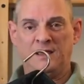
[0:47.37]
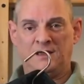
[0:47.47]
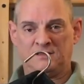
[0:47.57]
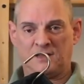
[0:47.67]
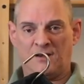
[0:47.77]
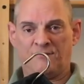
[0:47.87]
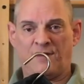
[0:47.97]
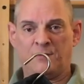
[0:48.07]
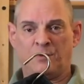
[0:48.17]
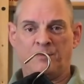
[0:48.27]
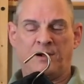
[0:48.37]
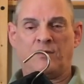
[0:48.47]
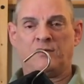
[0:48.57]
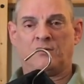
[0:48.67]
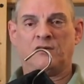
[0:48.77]
It's got a vapor
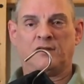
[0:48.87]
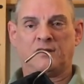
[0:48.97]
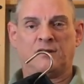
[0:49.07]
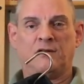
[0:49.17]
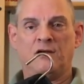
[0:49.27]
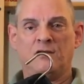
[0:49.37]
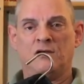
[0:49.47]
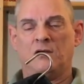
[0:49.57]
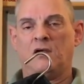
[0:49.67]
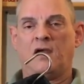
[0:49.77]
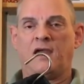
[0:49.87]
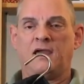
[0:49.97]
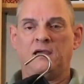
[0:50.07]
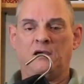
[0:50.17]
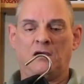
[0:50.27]
barrier and
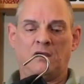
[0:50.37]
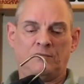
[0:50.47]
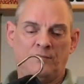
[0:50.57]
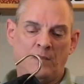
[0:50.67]
a